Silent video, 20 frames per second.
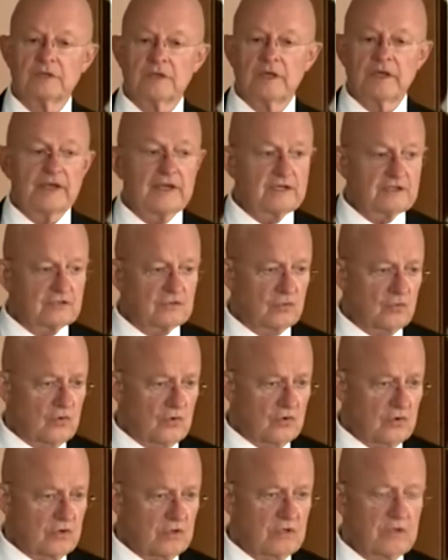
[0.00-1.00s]
I hated the
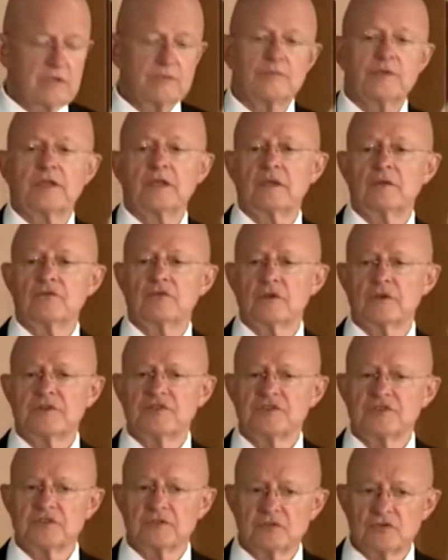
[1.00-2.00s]
war. I became very
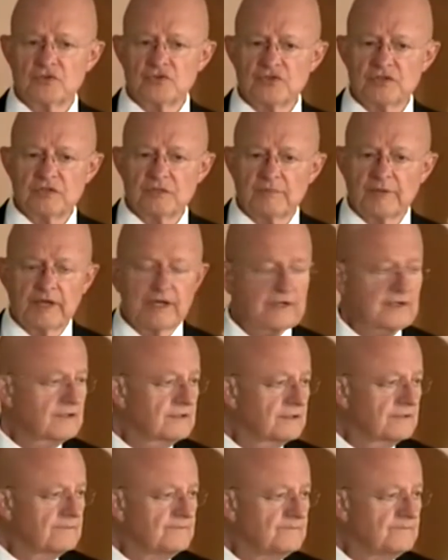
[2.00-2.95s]
disillusioned about it.